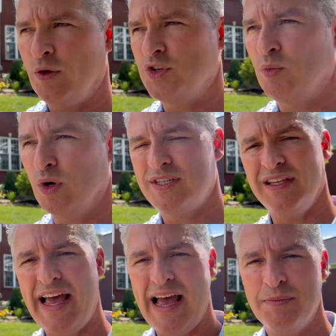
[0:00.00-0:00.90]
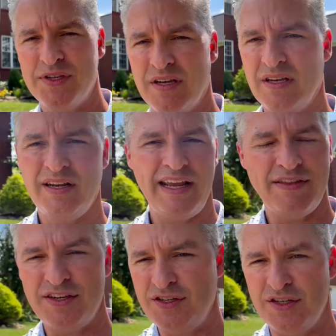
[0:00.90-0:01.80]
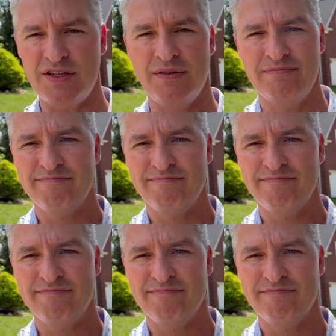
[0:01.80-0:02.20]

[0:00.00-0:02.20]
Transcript: those are more slabs. And again, this is just a,